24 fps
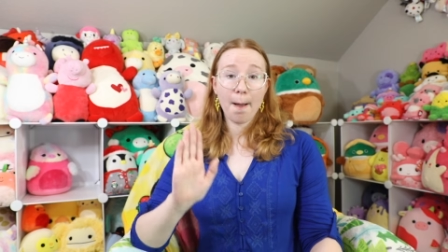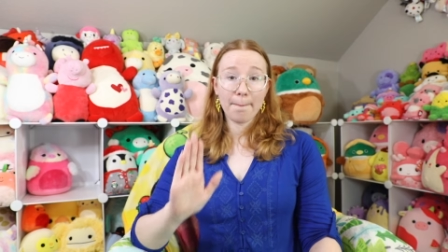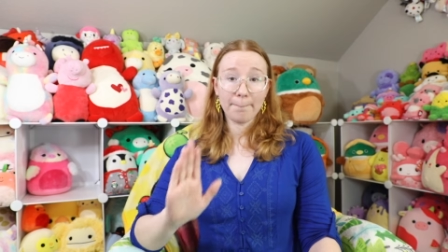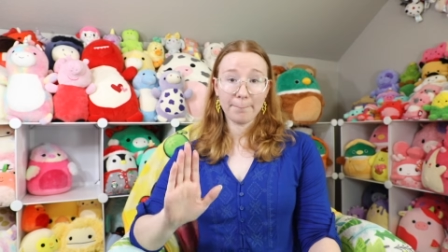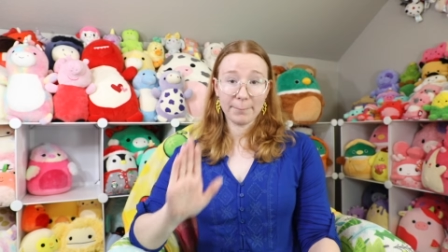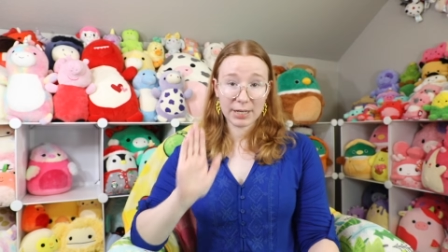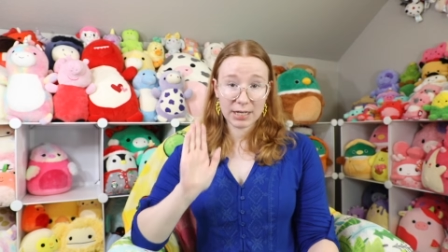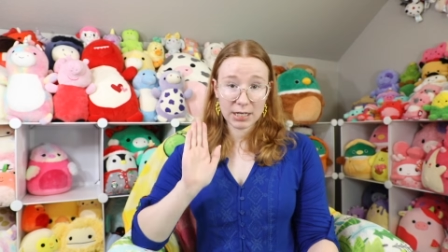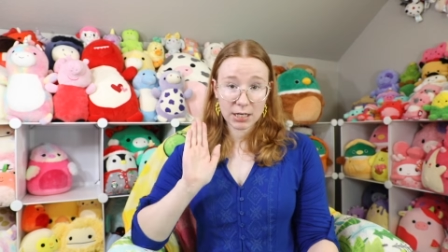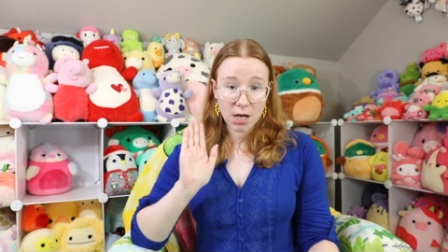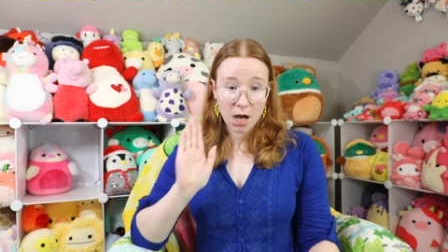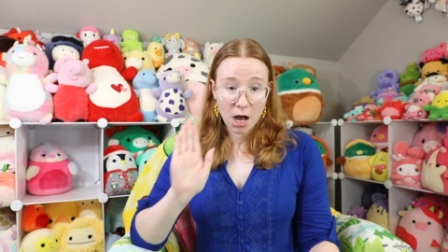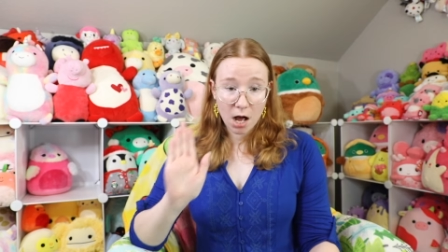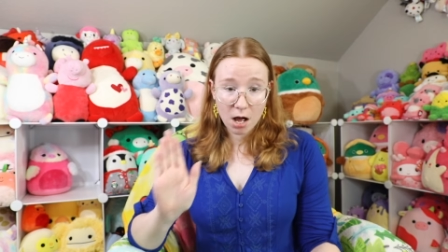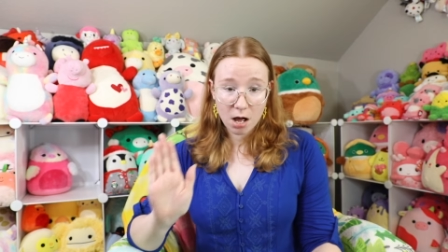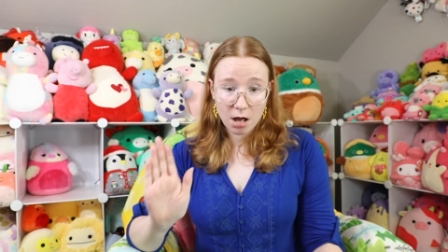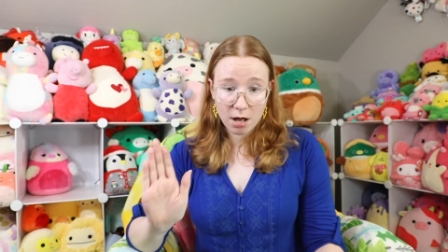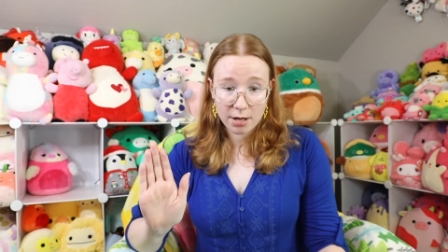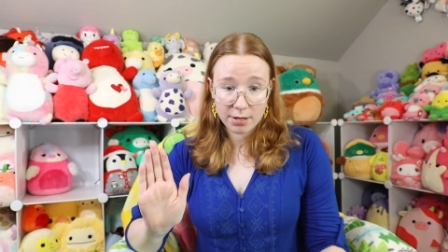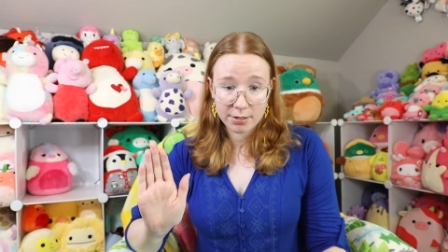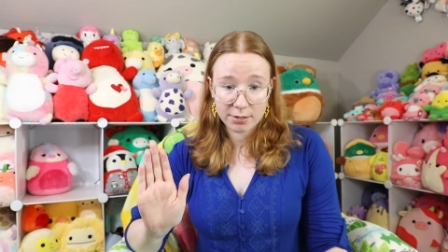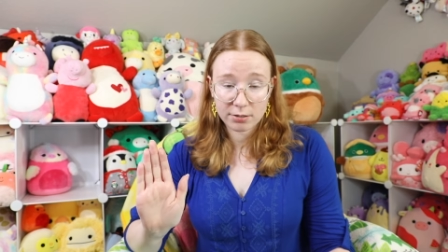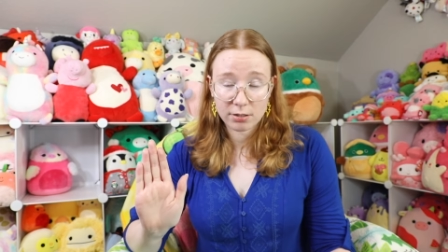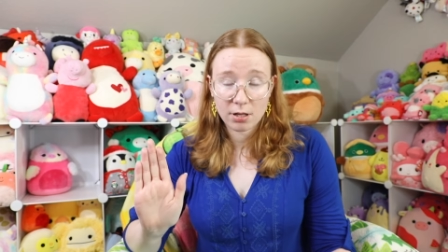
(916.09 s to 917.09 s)

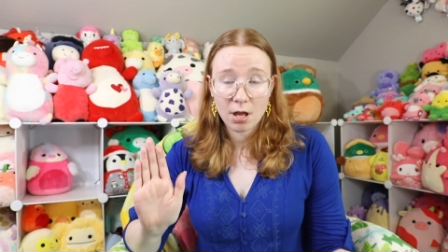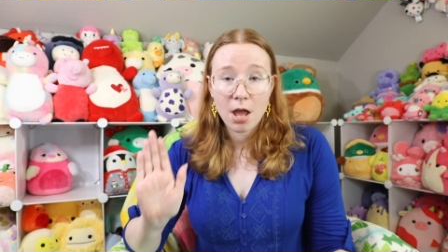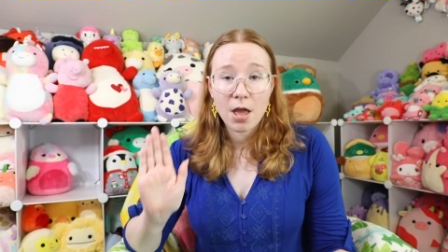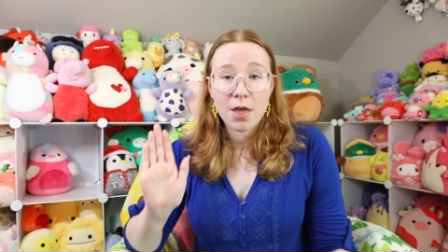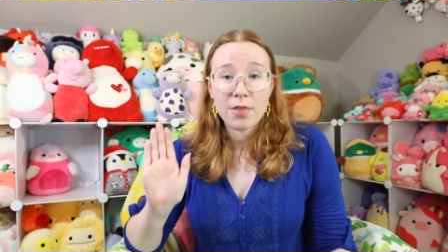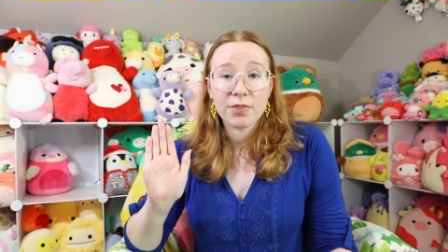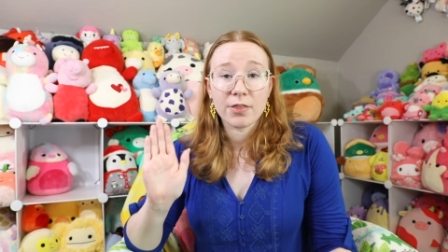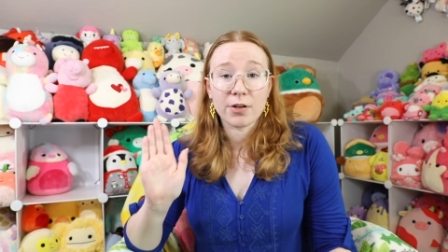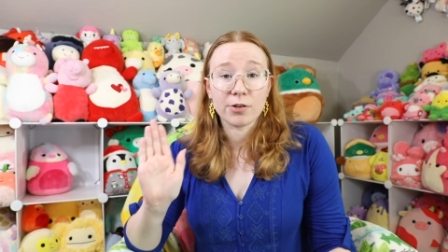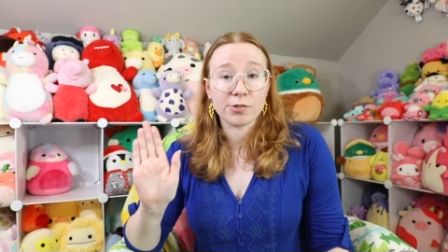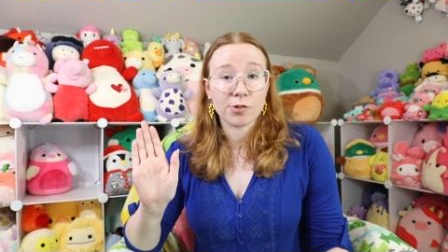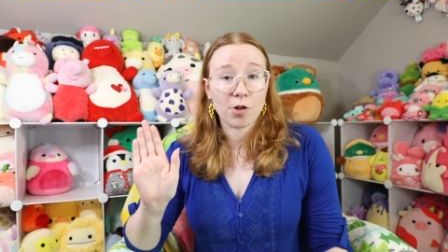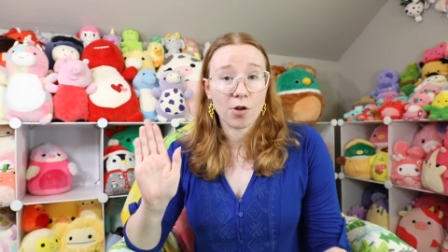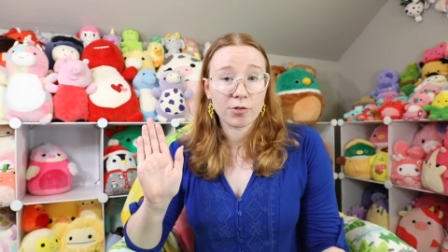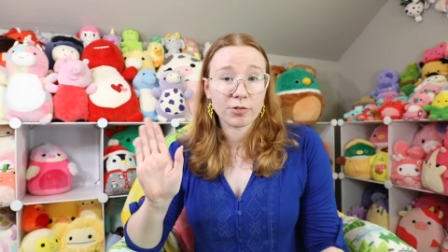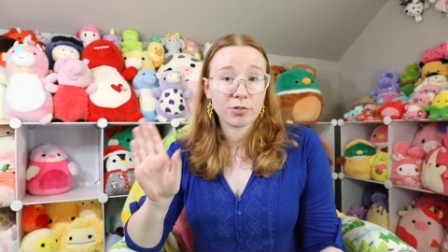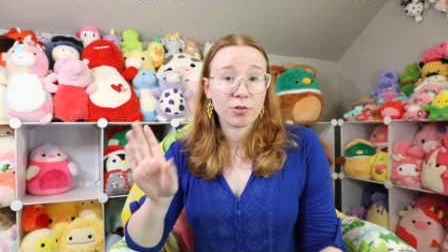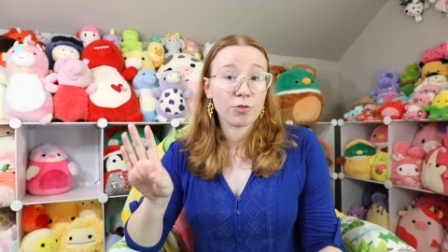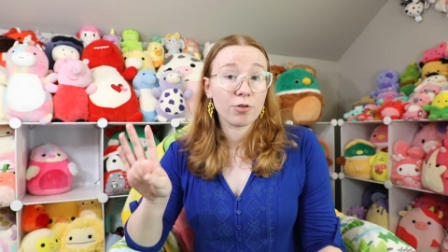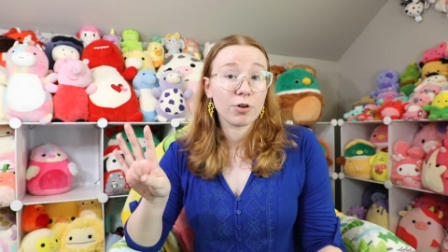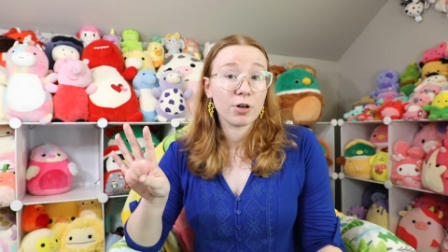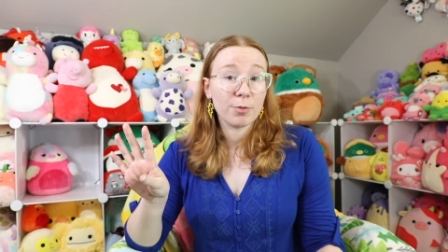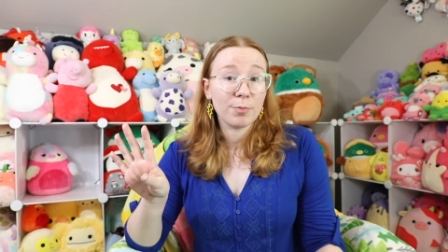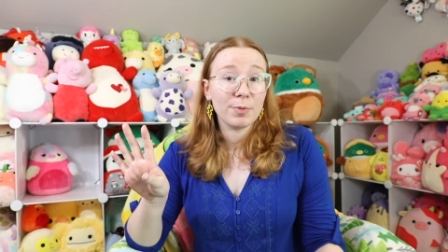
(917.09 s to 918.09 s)
because there's
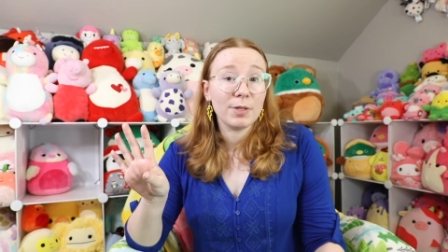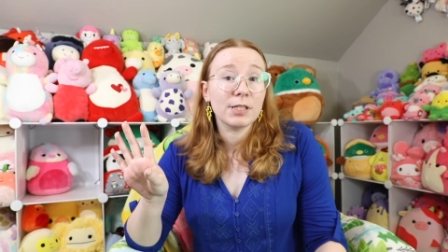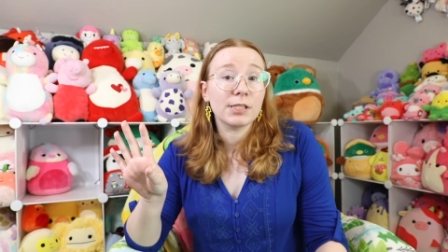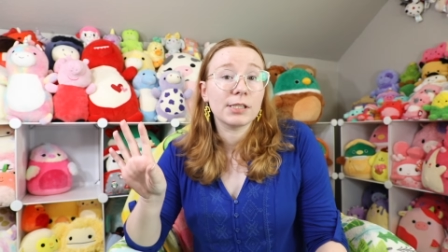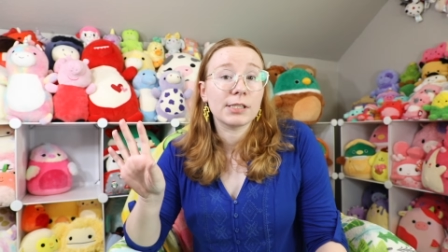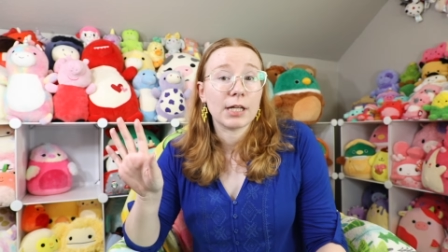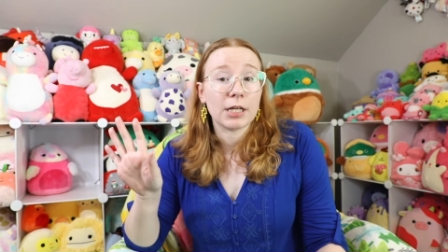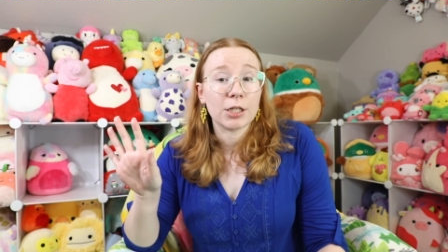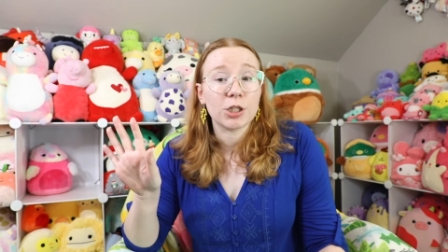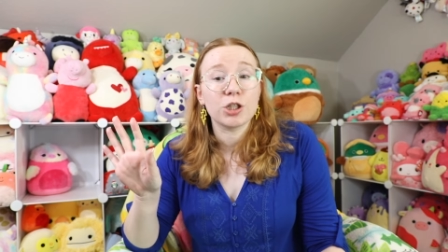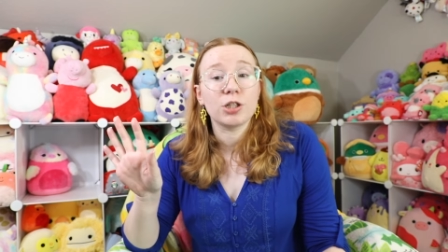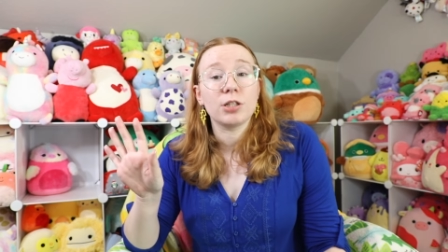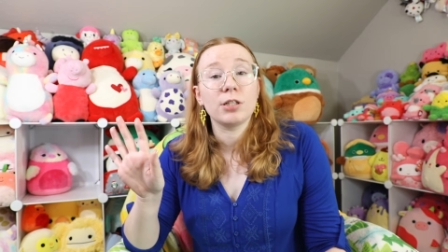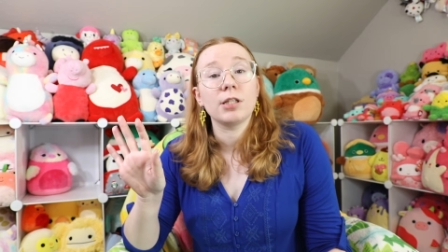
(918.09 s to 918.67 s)
also going to be a section